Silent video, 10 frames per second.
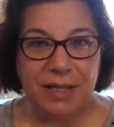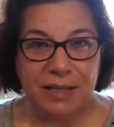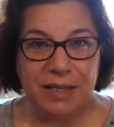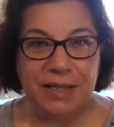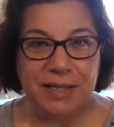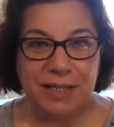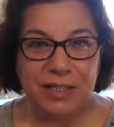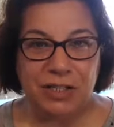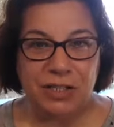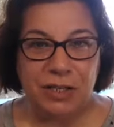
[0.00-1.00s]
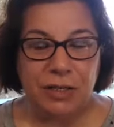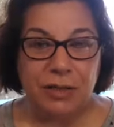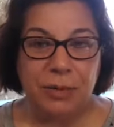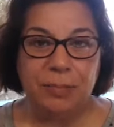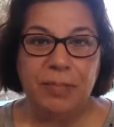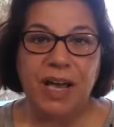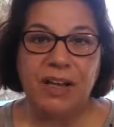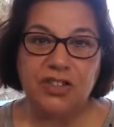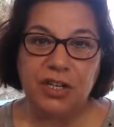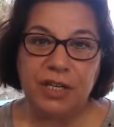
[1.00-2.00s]
in English, the
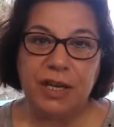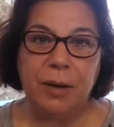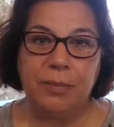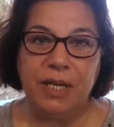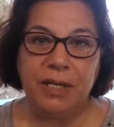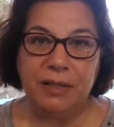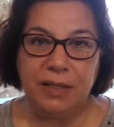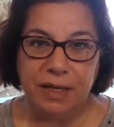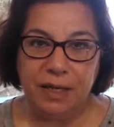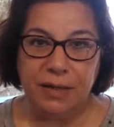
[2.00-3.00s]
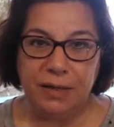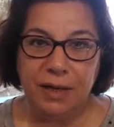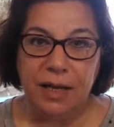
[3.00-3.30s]
magic come in there